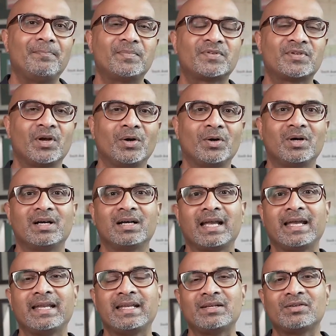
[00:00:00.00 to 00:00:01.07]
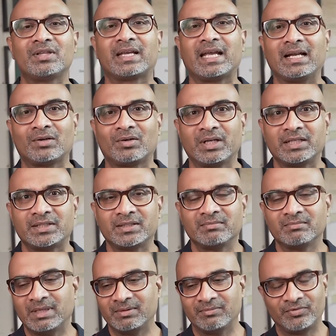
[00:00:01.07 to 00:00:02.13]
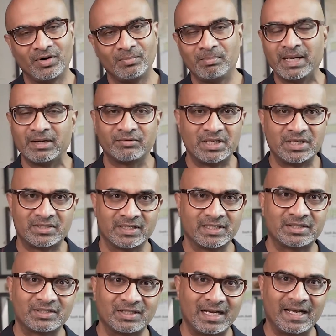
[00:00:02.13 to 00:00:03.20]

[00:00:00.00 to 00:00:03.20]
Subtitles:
So again, into the calculation, and from my research,